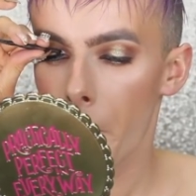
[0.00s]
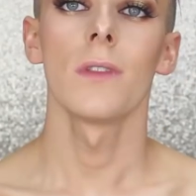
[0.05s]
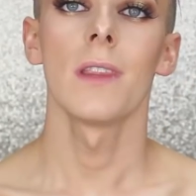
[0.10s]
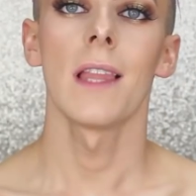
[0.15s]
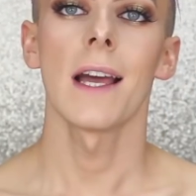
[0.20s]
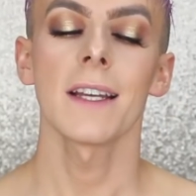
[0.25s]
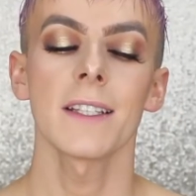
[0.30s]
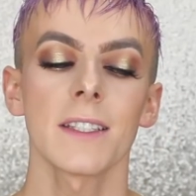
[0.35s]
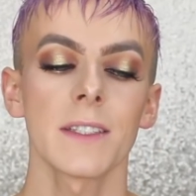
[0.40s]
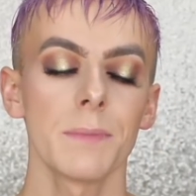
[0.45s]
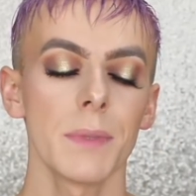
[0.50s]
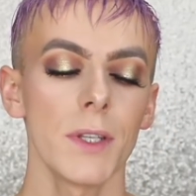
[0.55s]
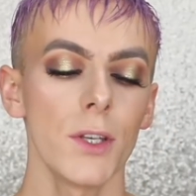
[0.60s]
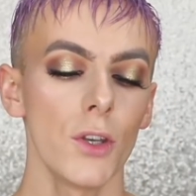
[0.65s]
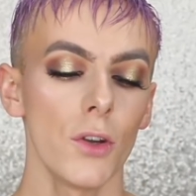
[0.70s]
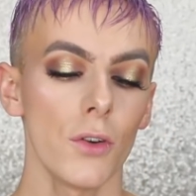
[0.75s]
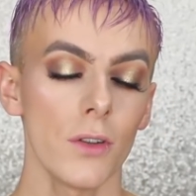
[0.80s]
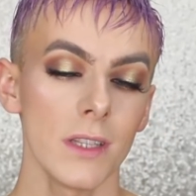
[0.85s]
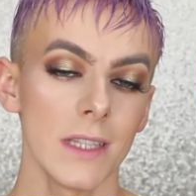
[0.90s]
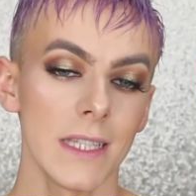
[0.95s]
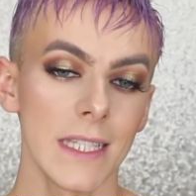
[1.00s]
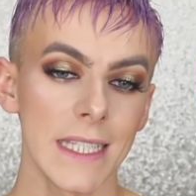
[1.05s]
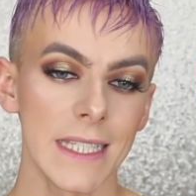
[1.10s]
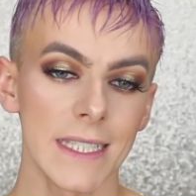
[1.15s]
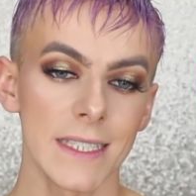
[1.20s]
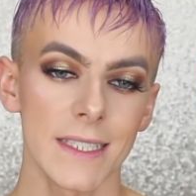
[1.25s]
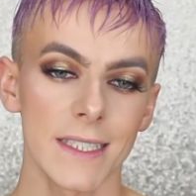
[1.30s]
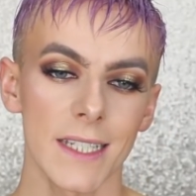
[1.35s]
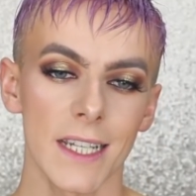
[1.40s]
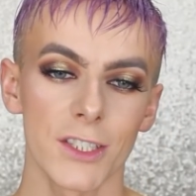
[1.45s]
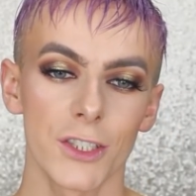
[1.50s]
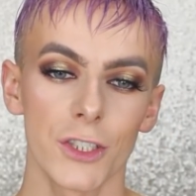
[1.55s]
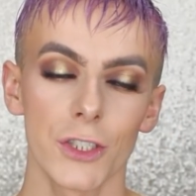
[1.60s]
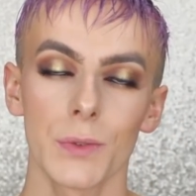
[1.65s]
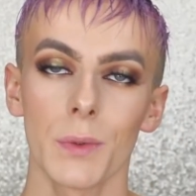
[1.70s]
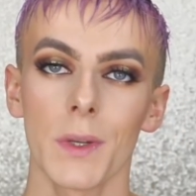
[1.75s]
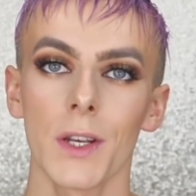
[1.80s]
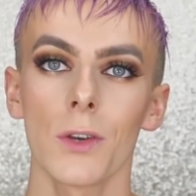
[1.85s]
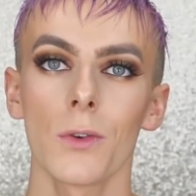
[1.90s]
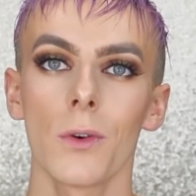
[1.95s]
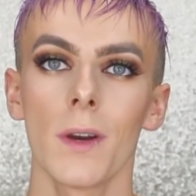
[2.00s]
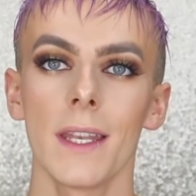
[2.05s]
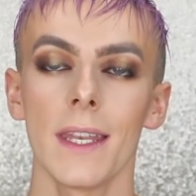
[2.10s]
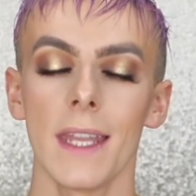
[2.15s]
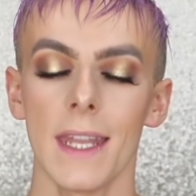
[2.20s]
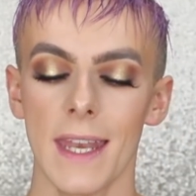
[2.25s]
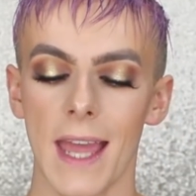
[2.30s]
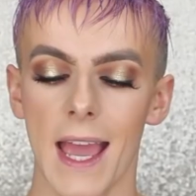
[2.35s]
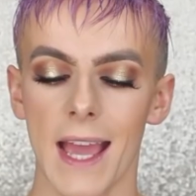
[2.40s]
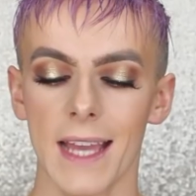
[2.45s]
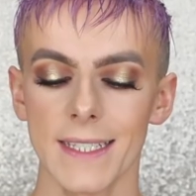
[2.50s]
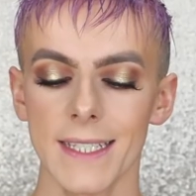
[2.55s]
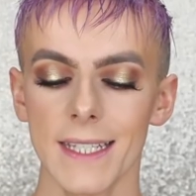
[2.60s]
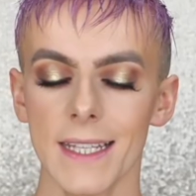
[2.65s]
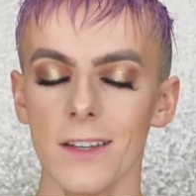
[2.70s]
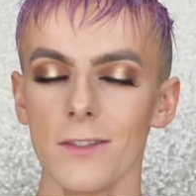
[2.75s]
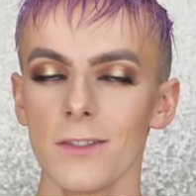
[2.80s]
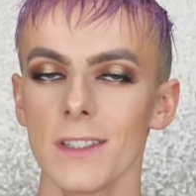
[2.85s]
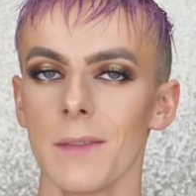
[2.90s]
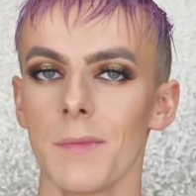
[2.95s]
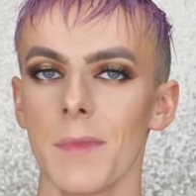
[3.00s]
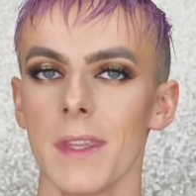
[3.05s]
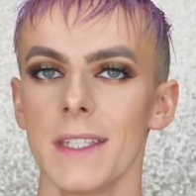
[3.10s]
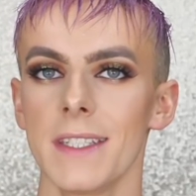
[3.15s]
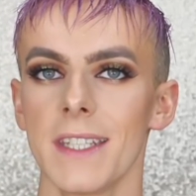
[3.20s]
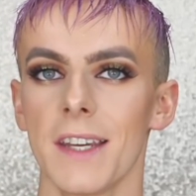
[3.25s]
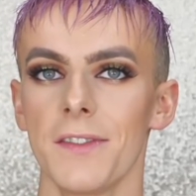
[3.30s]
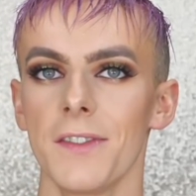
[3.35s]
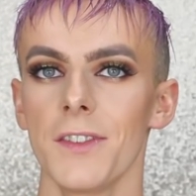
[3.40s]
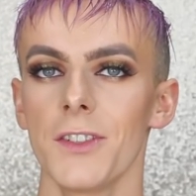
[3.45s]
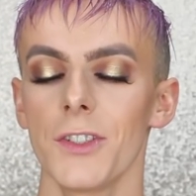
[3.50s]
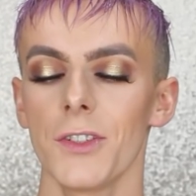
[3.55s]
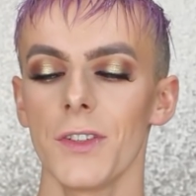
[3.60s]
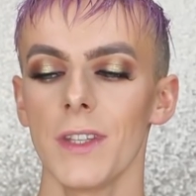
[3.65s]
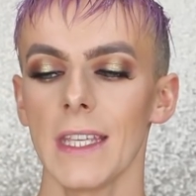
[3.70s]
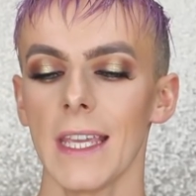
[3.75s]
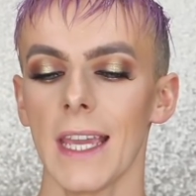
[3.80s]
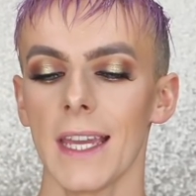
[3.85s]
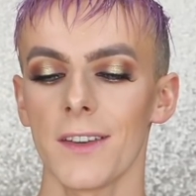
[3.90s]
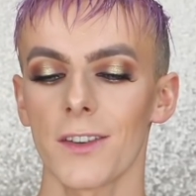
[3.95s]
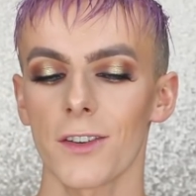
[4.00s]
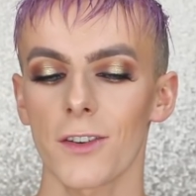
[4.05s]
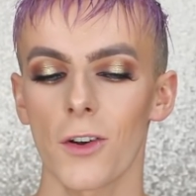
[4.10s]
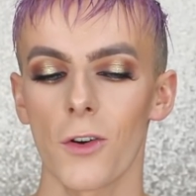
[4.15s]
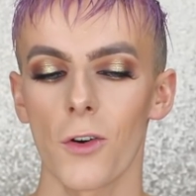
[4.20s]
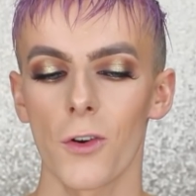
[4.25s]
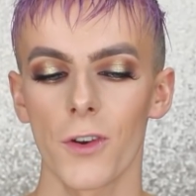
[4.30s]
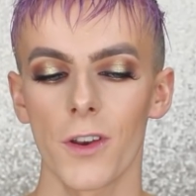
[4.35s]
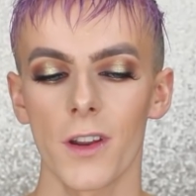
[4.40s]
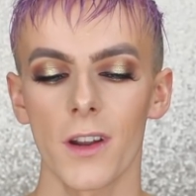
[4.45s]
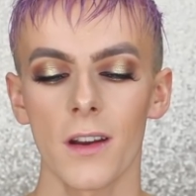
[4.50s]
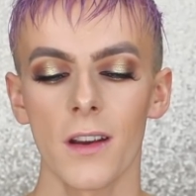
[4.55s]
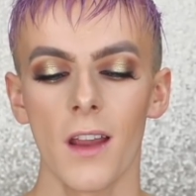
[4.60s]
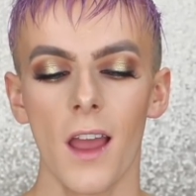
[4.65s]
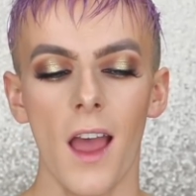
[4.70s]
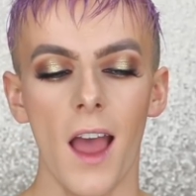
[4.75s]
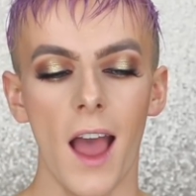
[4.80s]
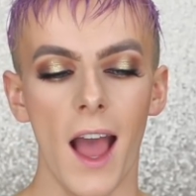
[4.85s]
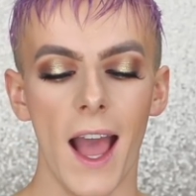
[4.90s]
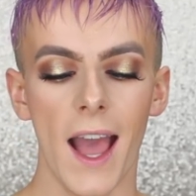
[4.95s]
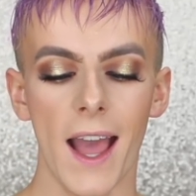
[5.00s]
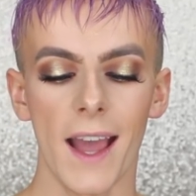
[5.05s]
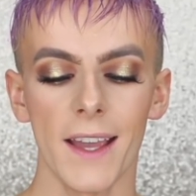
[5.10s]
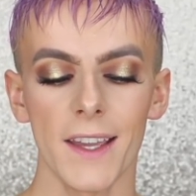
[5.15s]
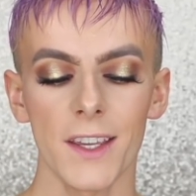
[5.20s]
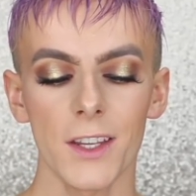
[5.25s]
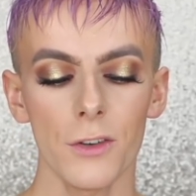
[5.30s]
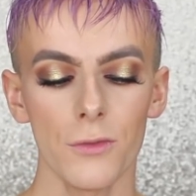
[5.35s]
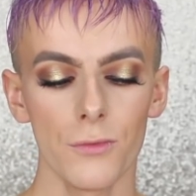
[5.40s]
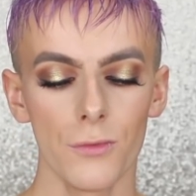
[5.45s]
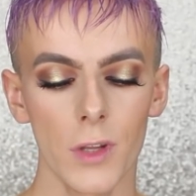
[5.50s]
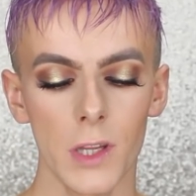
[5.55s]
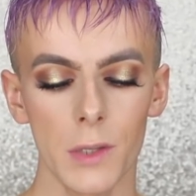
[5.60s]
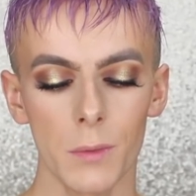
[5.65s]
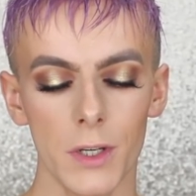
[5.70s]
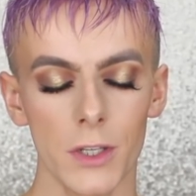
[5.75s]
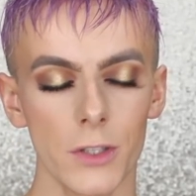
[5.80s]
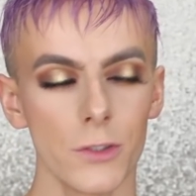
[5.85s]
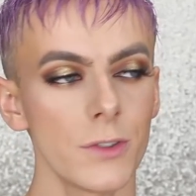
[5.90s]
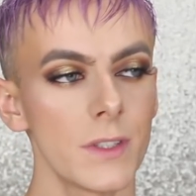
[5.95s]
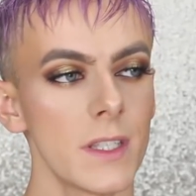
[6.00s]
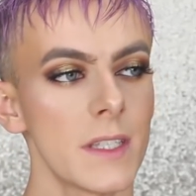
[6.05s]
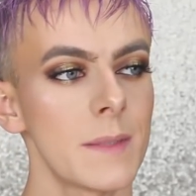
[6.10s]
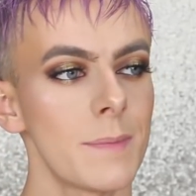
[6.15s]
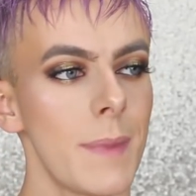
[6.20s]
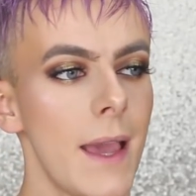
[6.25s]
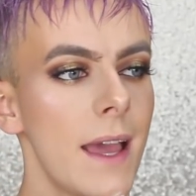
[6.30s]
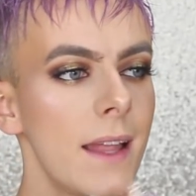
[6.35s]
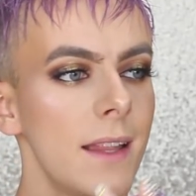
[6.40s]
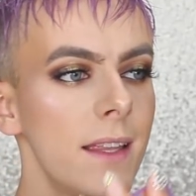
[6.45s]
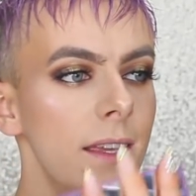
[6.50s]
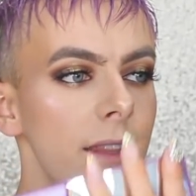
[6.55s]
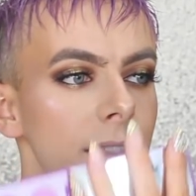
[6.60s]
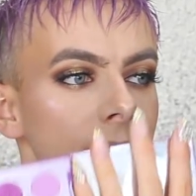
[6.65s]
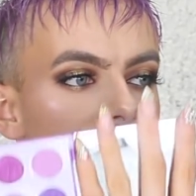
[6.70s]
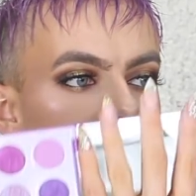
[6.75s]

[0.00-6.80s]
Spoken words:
Last but not least, I just want to go in and add a little something different to the inner corner. I really want to use this palette.